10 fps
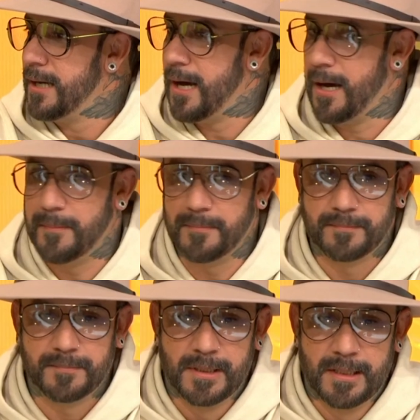Mm -hmm.
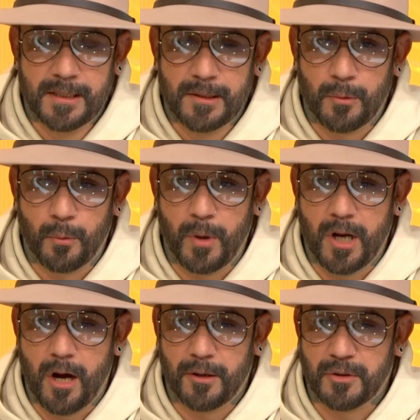um, we
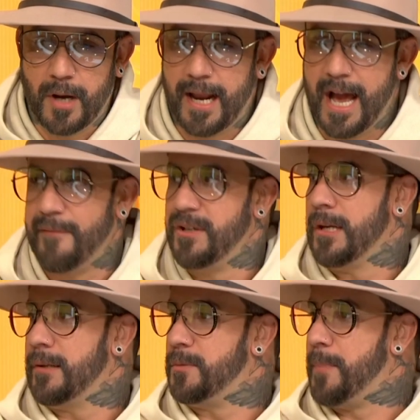all try to have each
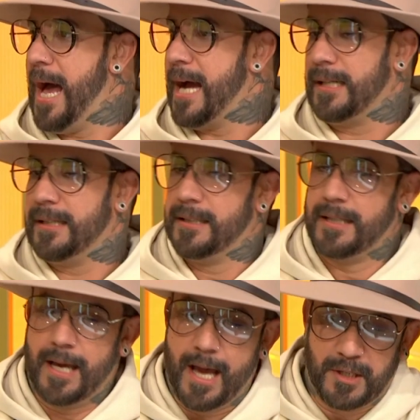other's back,
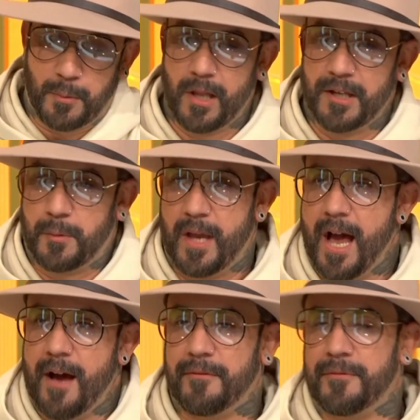as well as we
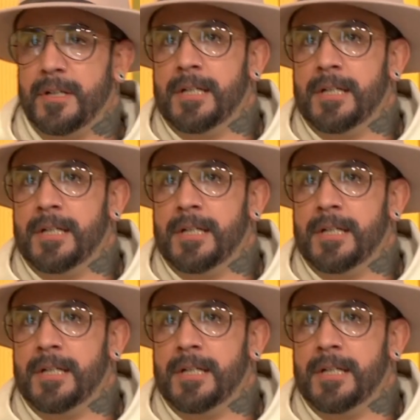have